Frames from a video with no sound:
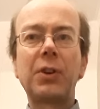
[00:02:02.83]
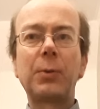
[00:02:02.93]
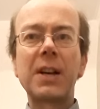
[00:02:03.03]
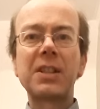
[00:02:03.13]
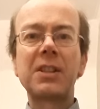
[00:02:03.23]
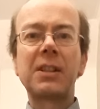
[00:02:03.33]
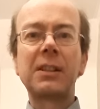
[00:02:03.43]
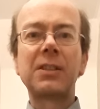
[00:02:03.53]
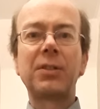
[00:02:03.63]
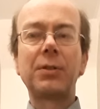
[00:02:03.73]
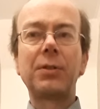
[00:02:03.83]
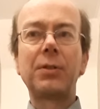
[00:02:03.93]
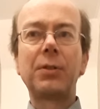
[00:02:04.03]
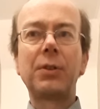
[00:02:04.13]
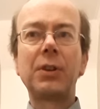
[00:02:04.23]
wassail,
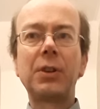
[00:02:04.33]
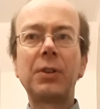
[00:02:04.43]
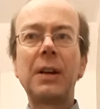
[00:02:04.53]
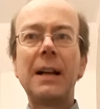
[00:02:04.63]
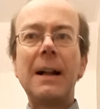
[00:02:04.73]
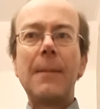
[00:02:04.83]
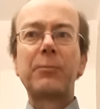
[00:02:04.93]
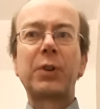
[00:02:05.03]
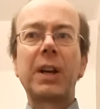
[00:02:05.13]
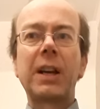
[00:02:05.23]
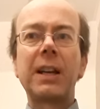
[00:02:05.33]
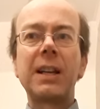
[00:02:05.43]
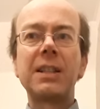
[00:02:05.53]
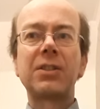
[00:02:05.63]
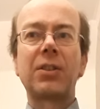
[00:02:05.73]
to you.
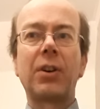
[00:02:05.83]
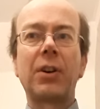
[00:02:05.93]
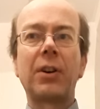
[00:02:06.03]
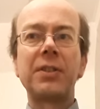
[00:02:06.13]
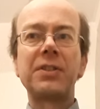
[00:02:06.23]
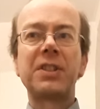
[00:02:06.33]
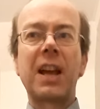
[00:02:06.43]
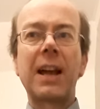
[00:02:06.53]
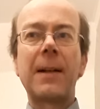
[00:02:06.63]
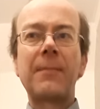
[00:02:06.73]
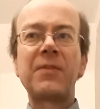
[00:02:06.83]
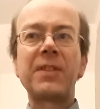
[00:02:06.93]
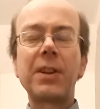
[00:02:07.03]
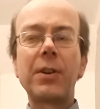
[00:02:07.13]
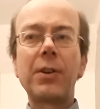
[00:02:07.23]
Praise God,
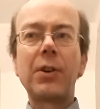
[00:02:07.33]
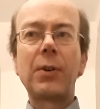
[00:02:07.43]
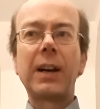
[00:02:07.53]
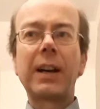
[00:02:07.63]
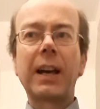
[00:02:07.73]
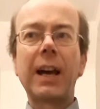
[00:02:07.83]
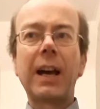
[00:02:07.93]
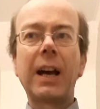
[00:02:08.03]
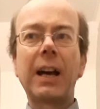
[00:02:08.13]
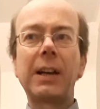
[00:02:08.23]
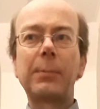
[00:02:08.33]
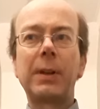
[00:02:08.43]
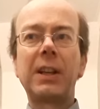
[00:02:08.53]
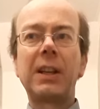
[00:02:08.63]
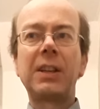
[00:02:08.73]
send you a
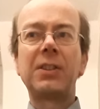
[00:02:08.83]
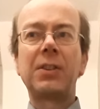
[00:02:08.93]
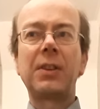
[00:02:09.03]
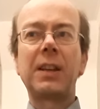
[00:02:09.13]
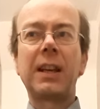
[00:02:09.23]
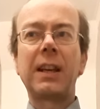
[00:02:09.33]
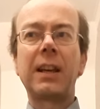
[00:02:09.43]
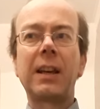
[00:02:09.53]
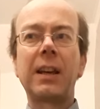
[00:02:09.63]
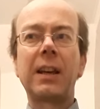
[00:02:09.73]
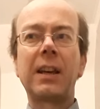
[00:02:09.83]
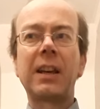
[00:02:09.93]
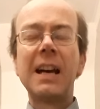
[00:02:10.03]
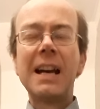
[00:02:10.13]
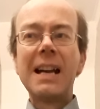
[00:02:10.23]
happy new
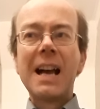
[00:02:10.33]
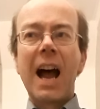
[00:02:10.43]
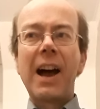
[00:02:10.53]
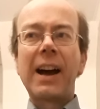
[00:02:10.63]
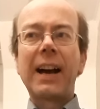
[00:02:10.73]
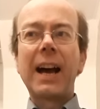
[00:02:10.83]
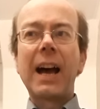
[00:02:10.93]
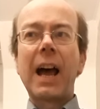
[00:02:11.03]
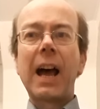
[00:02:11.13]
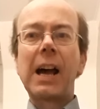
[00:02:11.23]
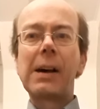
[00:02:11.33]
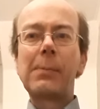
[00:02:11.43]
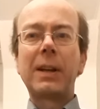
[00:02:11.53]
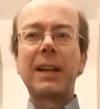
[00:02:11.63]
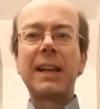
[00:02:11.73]
year, a
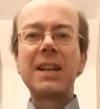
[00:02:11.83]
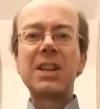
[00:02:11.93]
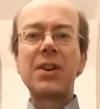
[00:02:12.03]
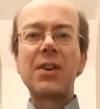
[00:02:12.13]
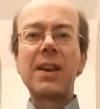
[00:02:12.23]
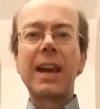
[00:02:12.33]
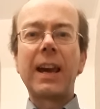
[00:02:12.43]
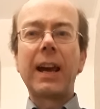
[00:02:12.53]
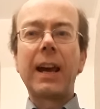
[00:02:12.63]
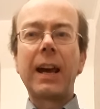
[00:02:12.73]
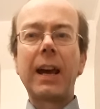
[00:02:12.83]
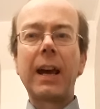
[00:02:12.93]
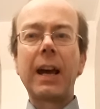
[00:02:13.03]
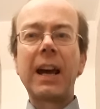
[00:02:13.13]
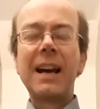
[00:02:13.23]
happy new
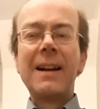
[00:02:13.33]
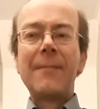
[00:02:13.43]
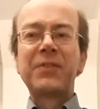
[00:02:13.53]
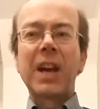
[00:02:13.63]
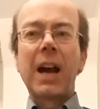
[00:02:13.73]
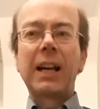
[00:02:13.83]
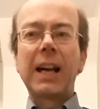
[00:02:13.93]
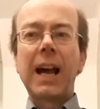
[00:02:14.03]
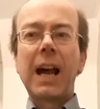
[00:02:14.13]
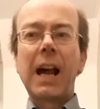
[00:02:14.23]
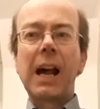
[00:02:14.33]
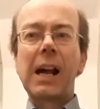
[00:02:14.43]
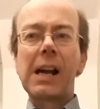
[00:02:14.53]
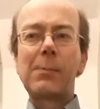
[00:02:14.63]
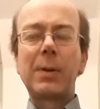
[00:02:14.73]
year, a
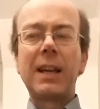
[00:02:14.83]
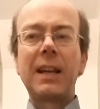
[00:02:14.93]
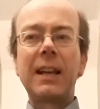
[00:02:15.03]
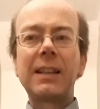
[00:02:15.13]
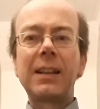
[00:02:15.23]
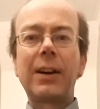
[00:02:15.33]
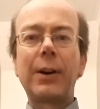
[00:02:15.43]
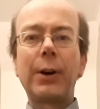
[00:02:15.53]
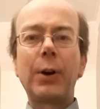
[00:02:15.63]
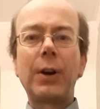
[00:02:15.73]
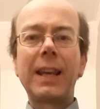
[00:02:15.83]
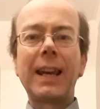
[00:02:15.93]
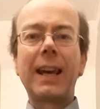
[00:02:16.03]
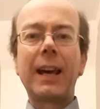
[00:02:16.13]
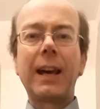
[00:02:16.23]
happy new
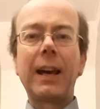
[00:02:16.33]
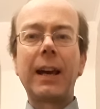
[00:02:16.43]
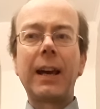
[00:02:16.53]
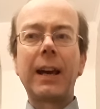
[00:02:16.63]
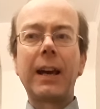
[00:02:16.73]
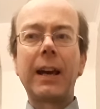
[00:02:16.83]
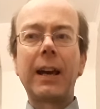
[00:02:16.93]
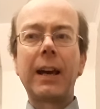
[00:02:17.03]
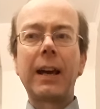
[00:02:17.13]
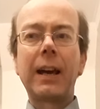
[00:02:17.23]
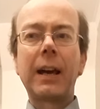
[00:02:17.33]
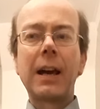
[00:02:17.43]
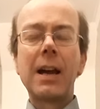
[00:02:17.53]
year.